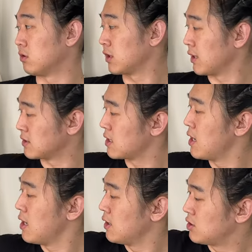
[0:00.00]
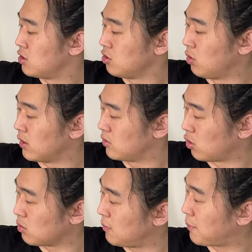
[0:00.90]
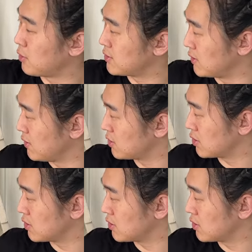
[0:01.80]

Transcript: Because to a normal person, this